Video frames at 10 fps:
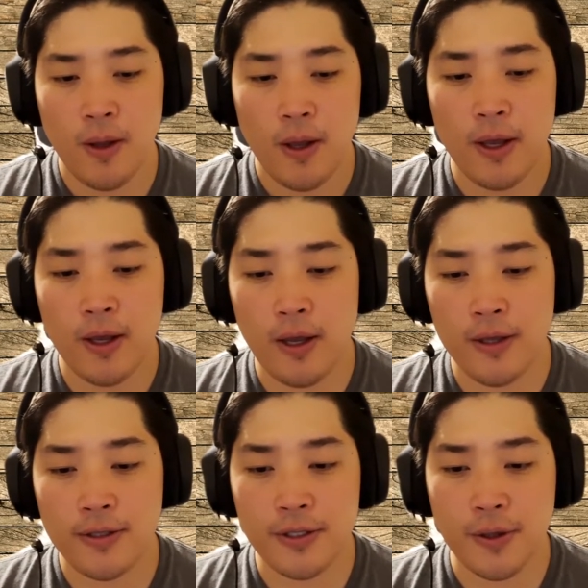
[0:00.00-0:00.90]

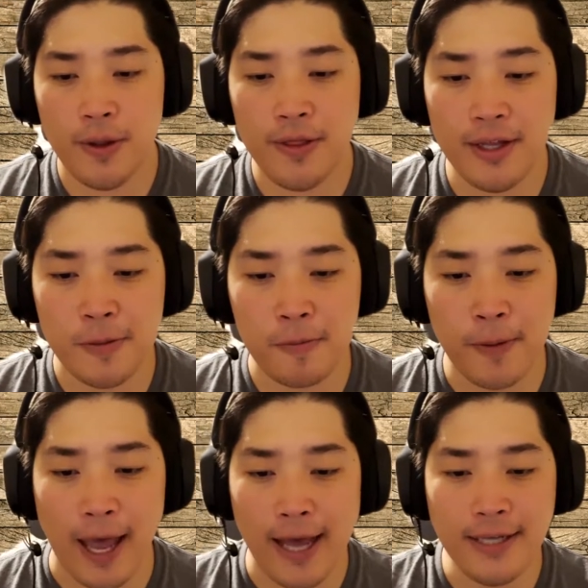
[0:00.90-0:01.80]
And so in this
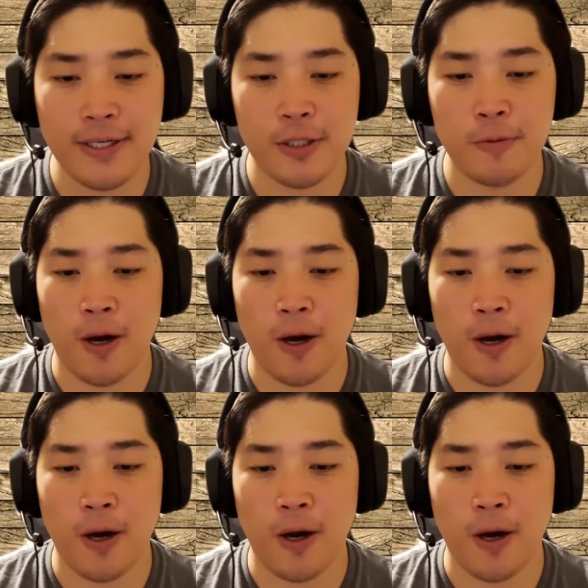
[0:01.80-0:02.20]
passage,